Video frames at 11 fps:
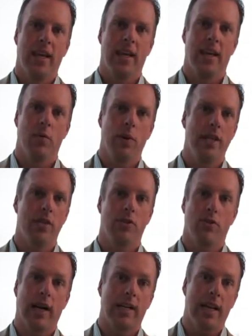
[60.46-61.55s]
and we just
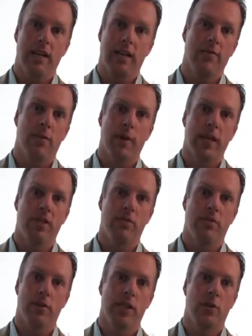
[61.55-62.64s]
track down the information
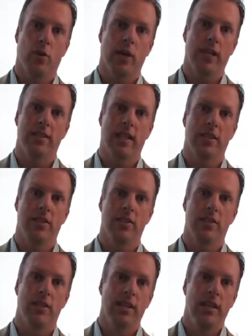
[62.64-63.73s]
for these organizations,